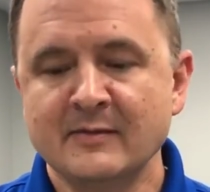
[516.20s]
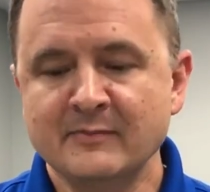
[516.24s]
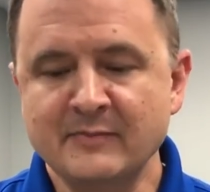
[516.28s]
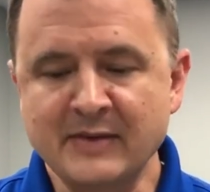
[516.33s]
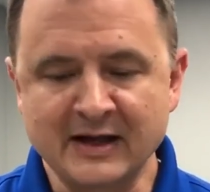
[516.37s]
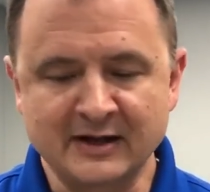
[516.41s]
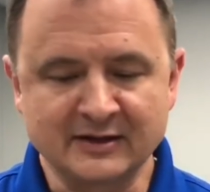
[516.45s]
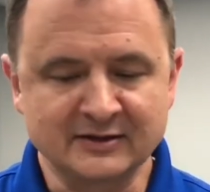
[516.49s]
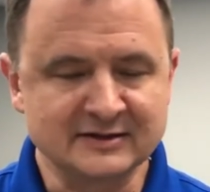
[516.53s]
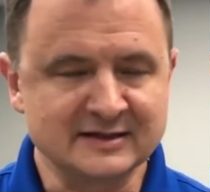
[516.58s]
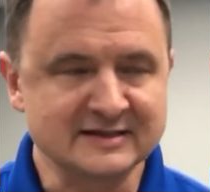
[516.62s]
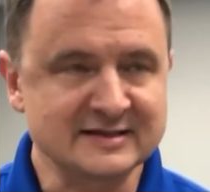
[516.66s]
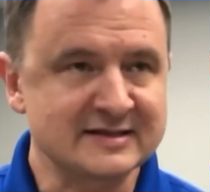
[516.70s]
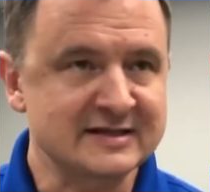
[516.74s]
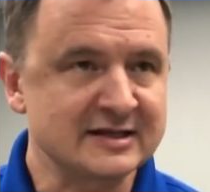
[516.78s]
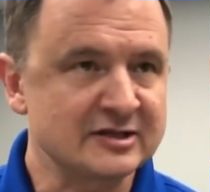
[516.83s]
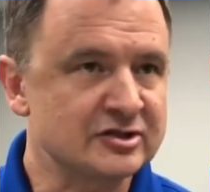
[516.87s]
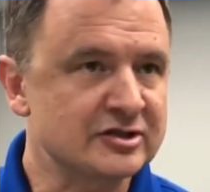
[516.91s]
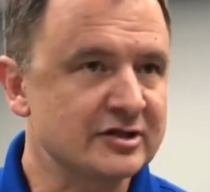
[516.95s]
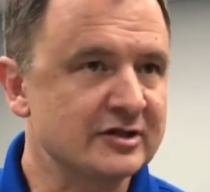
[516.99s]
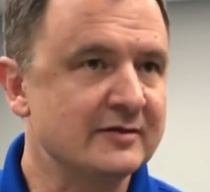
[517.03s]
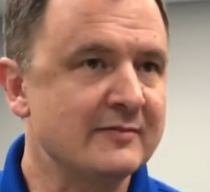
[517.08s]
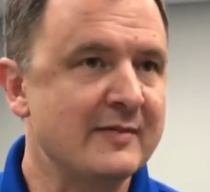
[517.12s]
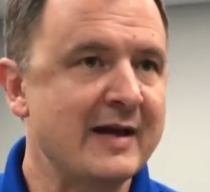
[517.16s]
better
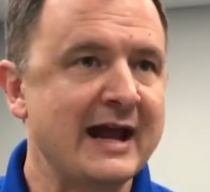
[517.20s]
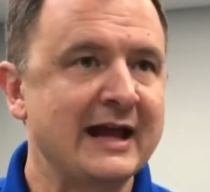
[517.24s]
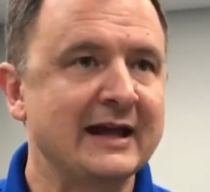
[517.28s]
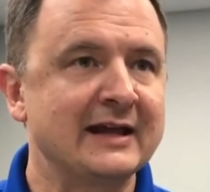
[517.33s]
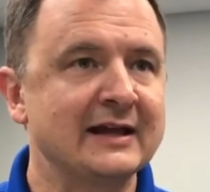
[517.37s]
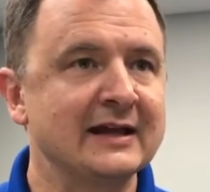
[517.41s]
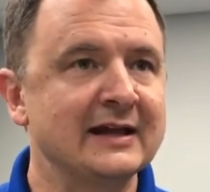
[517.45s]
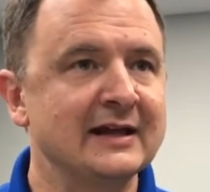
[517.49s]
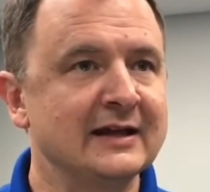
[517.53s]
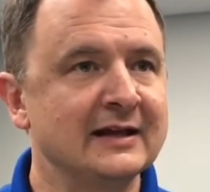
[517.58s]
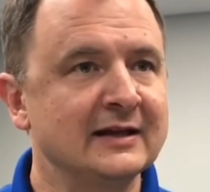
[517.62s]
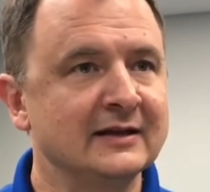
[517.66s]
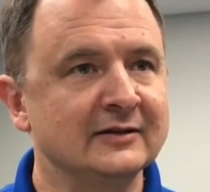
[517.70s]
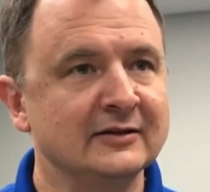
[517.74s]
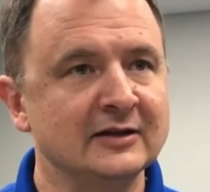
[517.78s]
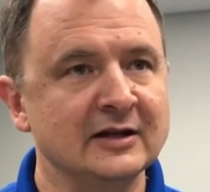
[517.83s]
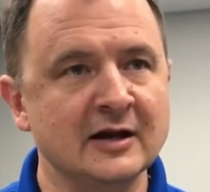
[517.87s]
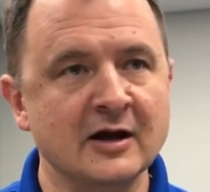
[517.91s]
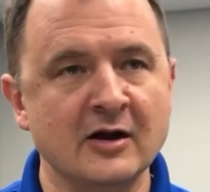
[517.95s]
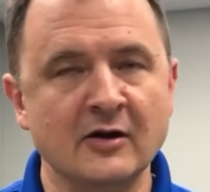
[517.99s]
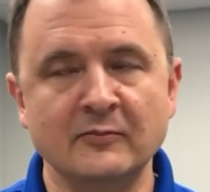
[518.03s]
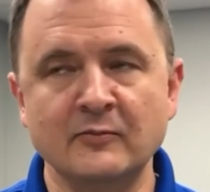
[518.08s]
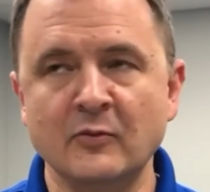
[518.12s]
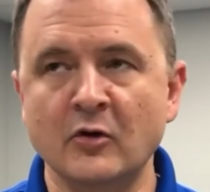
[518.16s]
decision making,
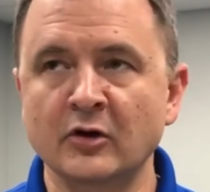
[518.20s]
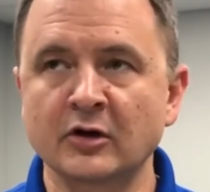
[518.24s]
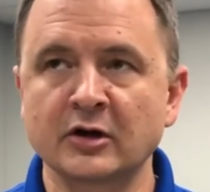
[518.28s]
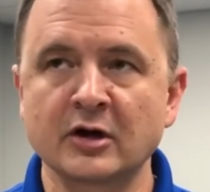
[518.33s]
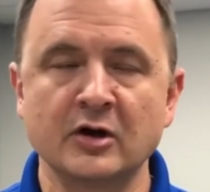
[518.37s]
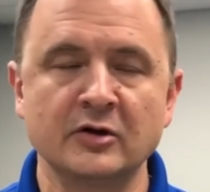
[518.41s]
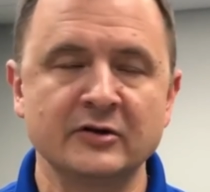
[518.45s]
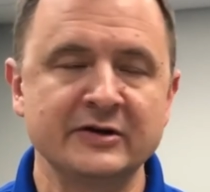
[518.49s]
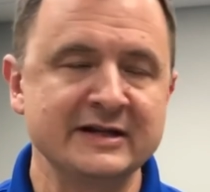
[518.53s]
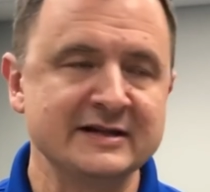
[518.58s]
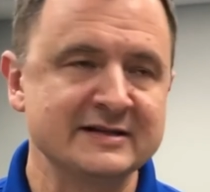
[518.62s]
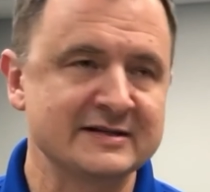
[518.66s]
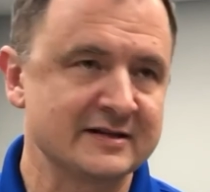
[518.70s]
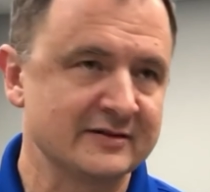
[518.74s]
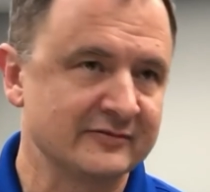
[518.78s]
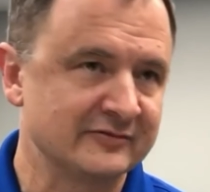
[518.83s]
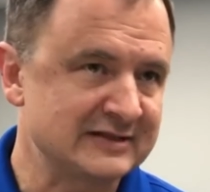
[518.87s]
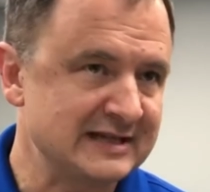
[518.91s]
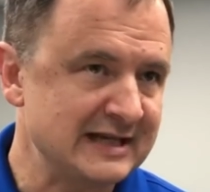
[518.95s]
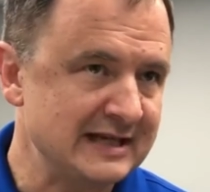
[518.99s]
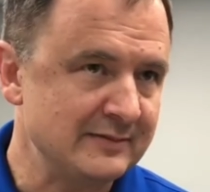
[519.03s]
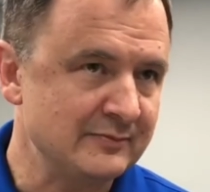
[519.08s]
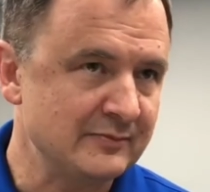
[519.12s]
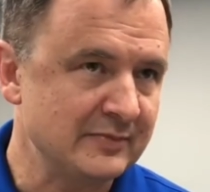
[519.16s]
you know, more cohesive
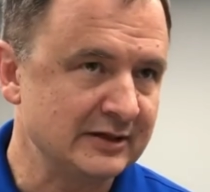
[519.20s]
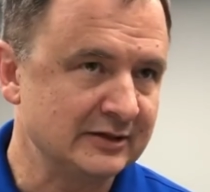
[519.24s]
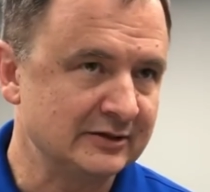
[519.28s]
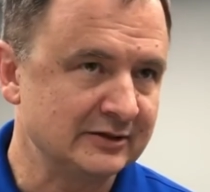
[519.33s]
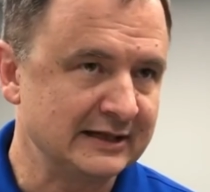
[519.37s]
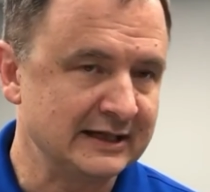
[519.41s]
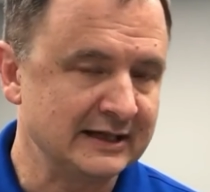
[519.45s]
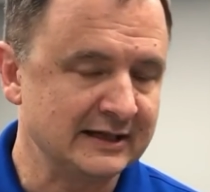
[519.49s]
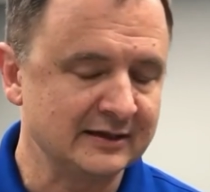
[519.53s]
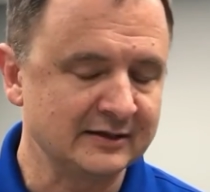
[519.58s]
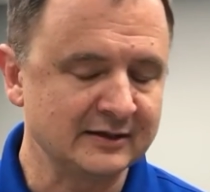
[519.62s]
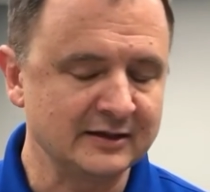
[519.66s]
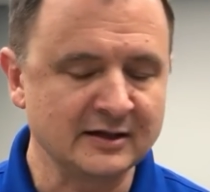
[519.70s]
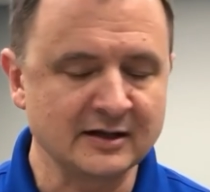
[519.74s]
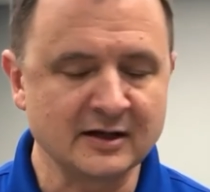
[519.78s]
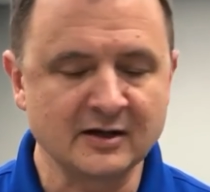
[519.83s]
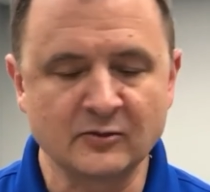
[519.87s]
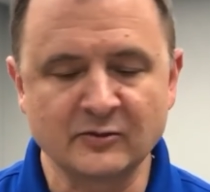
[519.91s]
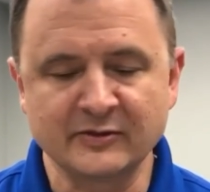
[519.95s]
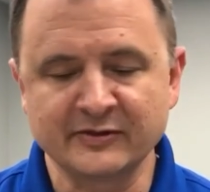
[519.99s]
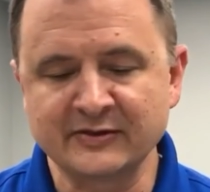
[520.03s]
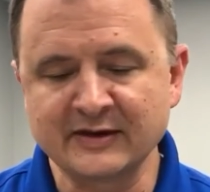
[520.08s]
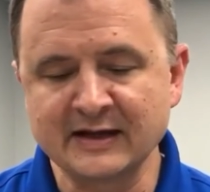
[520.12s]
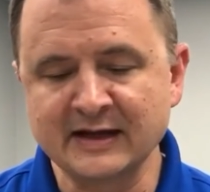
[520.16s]
team building, you
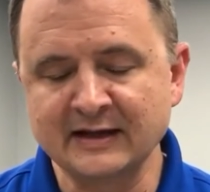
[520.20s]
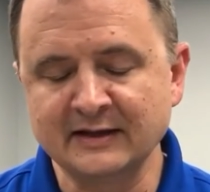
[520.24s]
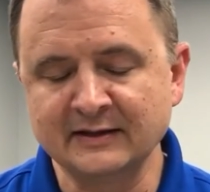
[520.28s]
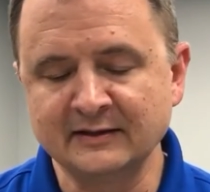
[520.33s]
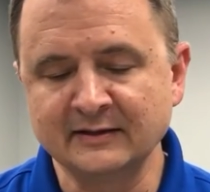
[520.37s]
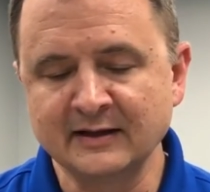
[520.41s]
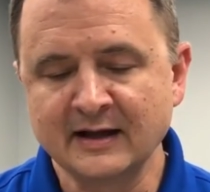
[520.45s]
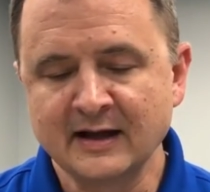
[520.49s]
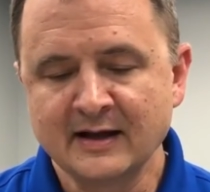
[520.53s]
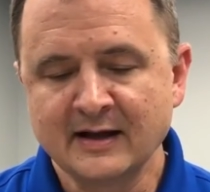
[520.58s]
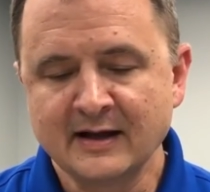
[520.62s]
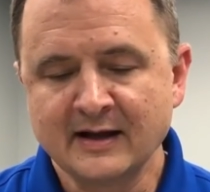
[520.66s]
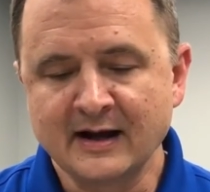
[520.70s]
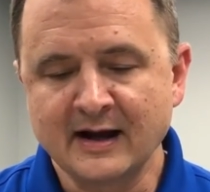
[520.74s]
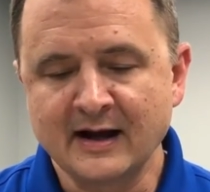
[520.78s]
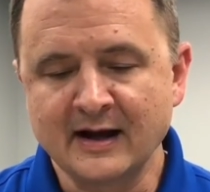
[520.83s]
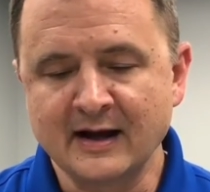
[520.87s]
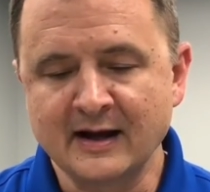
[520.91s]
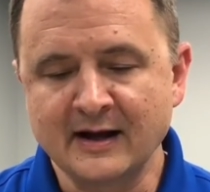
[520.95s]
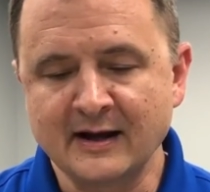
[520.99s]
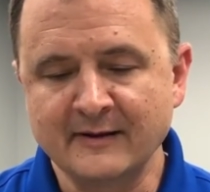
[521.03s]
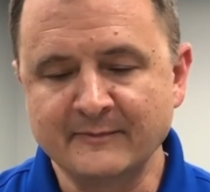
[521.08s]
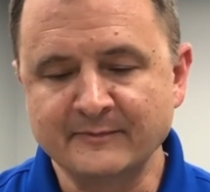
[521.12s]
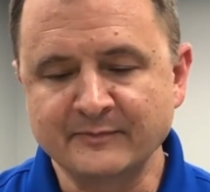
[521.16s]
know, within
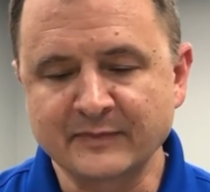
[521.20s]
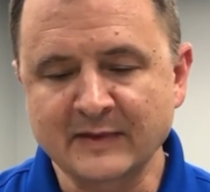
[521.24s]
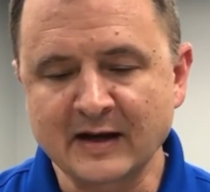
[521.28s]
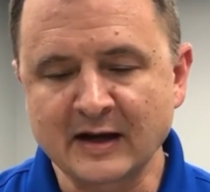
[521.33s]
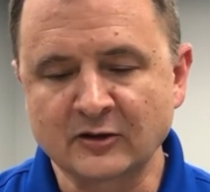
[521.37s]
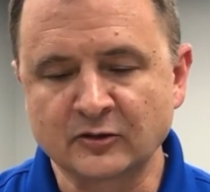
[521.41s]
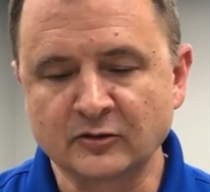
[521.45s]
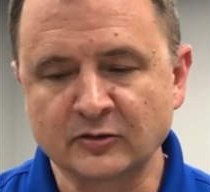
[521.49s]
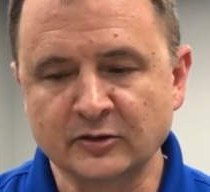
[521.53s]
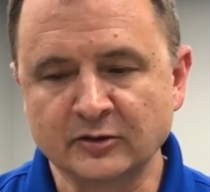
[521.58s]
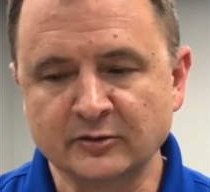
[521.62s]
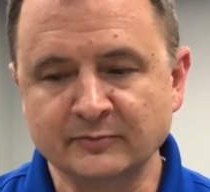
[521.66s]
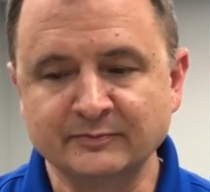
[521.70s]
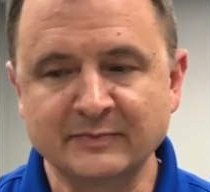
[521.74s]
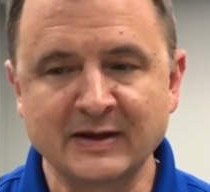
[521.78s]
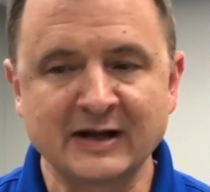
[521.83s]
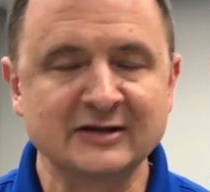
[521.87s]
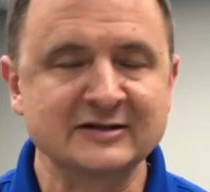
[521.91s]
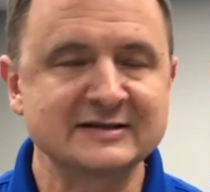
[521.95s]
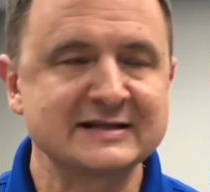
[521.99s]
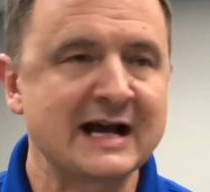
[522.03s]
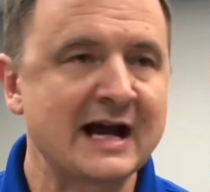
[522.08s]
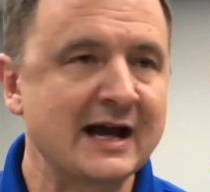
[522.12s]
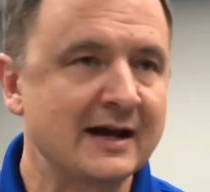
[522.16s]
um, a group,
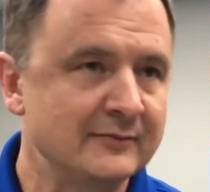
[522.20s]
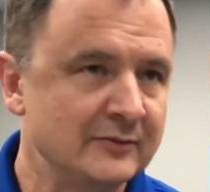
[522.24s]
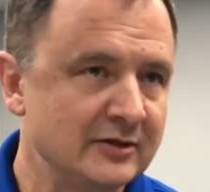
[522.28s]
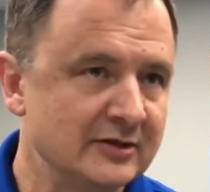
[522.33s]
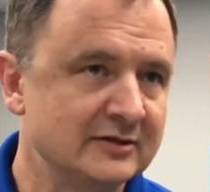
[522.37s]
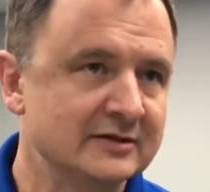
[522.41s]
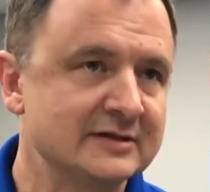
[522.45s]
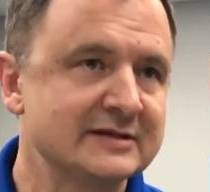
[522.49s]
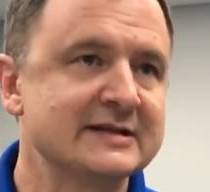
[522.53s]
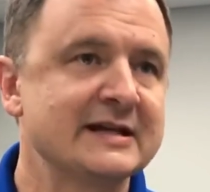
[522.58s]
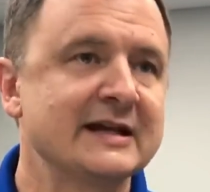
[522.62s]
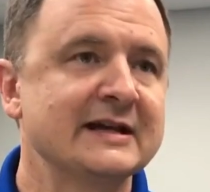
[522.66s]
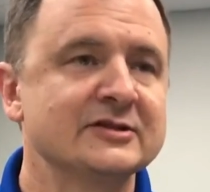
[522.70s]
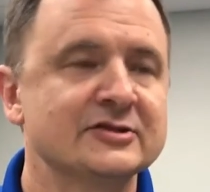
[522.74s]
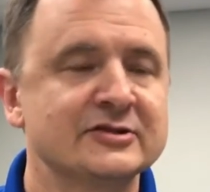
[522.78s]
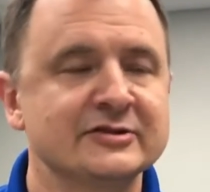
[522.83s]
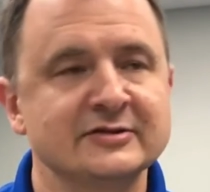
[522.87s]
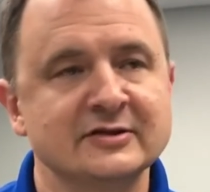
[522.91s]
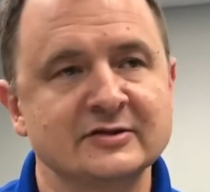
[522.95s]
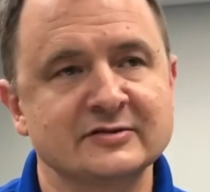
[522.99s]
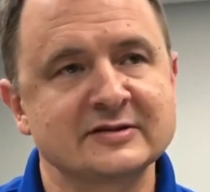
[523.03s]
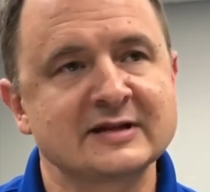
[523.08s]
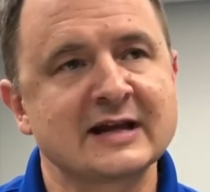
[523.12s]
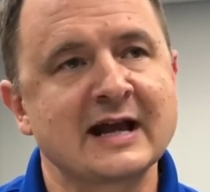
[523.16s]
better time
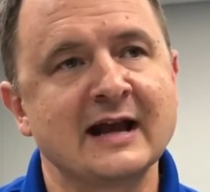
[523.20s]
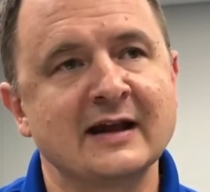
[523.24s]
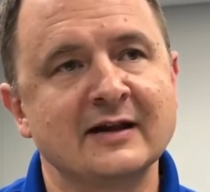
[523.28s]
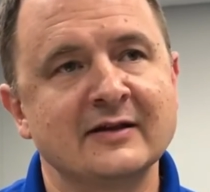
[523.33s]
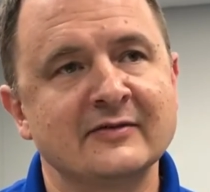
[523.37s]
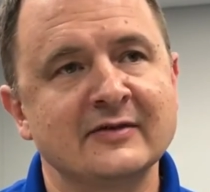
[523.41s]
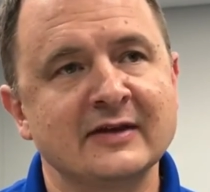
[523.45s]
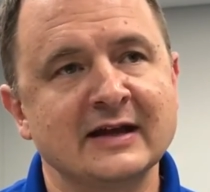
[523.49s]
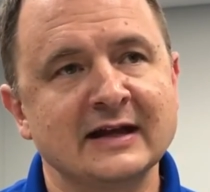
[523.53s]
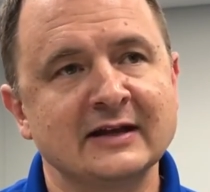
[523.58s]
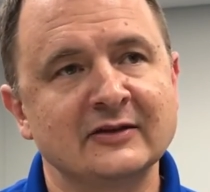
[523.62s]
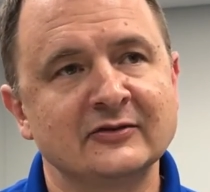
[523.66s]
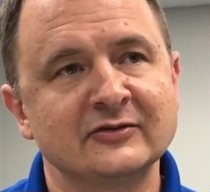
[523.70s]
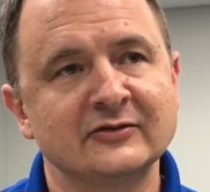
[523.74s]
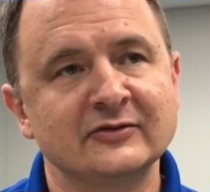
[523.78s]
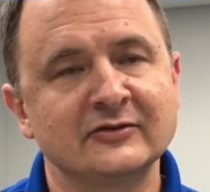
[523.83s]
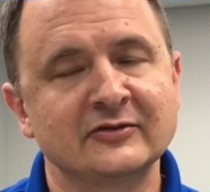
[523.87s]
utilization, those kind of things.